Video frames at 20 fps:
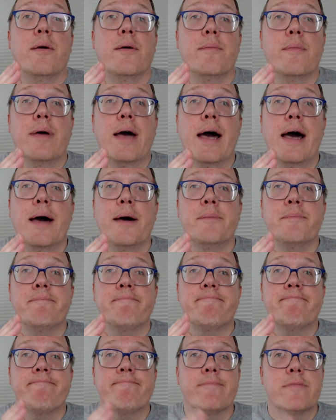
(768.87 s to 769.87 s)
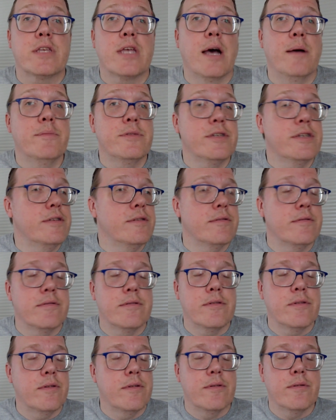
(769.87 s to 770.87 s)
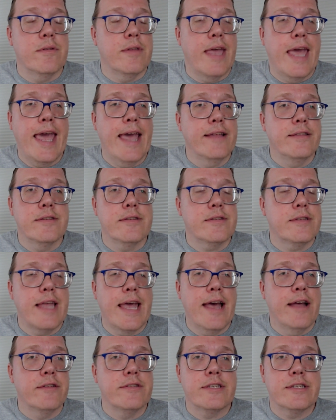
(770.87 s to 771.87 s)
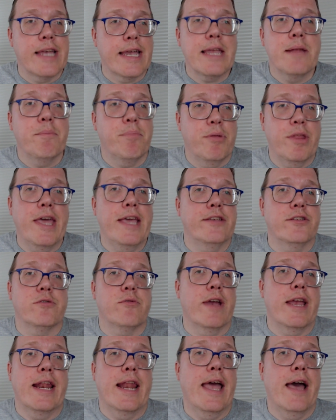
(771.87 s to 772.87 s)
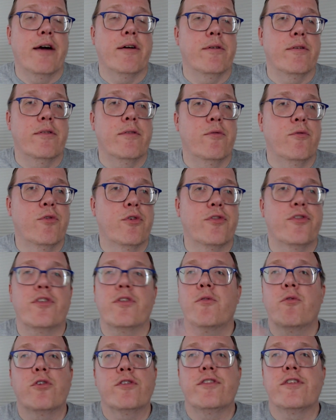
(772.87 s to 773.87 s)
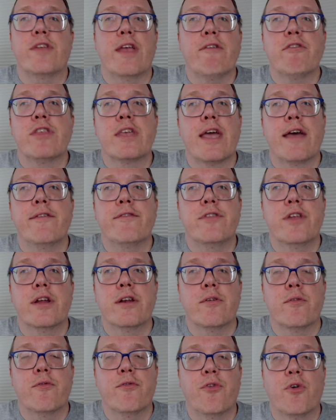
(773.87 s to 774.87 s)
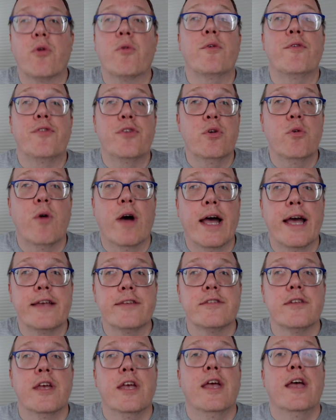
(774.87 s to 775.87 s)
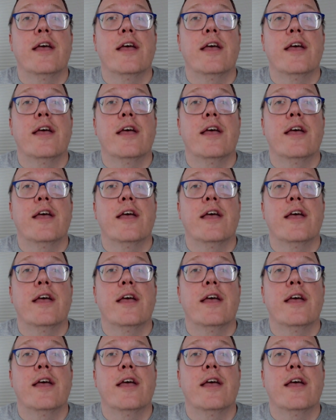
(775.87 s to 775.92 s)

comes in hands down second place right now versus everything I've done for review wise.